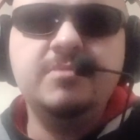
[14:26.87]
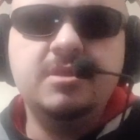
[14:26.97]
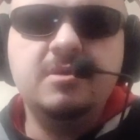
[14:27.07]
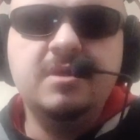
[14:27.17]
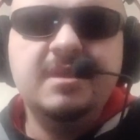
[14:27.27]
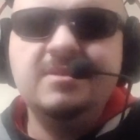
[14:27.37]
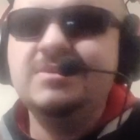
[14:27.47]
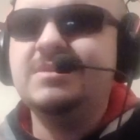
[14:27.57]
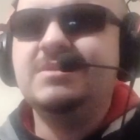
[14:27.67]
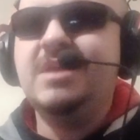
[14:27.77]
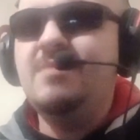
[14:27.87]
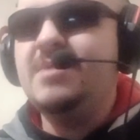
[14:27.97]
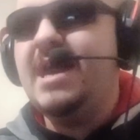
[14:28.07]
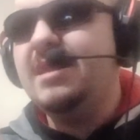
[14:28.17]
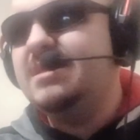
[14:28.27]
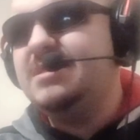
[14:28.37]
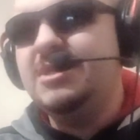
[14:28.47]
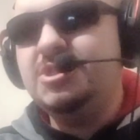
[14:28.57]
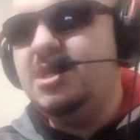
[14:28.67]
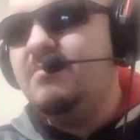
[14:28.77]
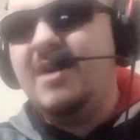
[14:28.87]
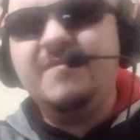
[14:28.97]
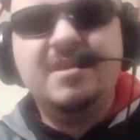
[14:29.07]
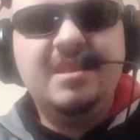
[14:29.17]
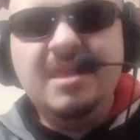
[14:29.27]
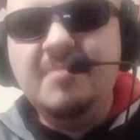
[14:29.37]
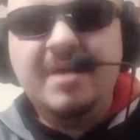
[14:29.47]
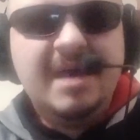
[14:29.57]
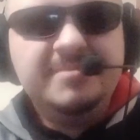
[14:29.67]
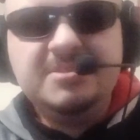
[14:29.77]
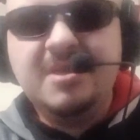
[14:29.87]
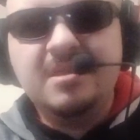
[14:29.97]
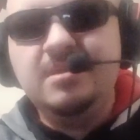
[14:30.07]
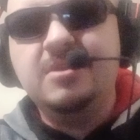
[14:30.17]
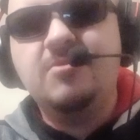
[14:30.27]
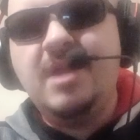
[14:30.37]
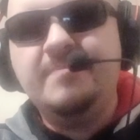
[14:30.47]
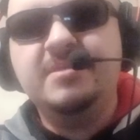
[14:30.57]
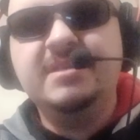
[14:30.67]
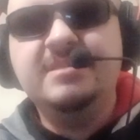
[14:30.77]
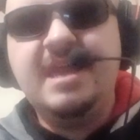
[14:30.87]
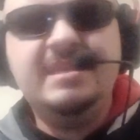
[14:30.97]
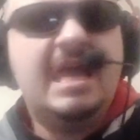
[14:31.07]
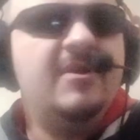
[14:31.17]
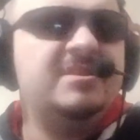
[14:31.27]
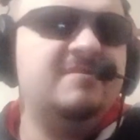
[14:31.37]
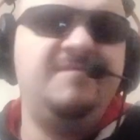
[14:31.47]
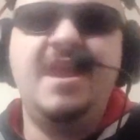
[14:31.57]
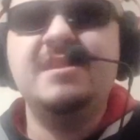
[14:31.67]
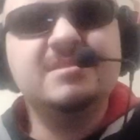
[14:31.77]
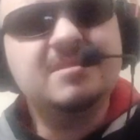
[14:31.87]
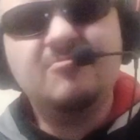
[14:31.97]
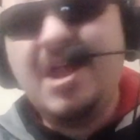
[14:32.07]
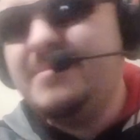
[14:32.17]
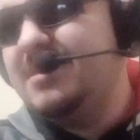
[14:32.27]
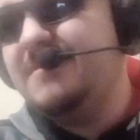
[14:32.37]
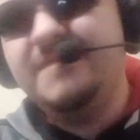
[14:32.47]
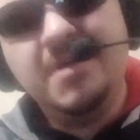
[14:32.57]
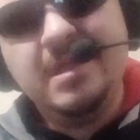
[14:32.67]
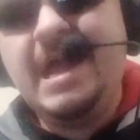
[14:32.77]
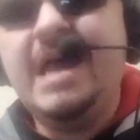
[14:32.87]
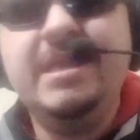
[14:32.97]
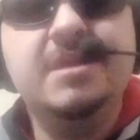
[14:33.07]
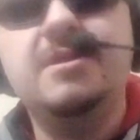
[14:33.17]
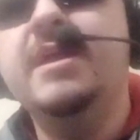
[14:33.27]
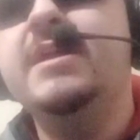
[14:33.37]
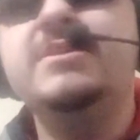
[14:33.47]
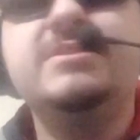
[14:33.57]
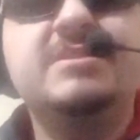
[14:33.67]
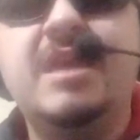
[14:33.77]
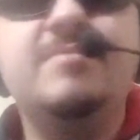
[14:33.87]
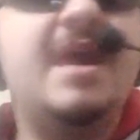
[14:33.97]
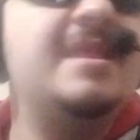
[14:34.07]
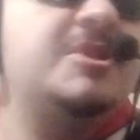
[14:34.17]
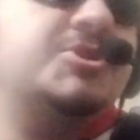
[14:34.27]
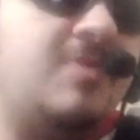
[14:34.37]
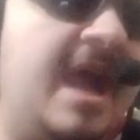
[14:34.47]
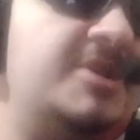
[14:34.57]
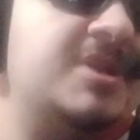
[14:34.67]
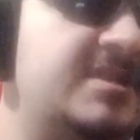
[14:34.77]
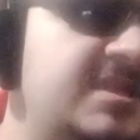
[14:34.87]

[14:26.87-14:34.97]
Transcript: You know, this is the same guy that said shit about fucking hip hop sucking and crap like that. now he's a fan of some rap. Get the fuck out of here. This is the same guy that trashed on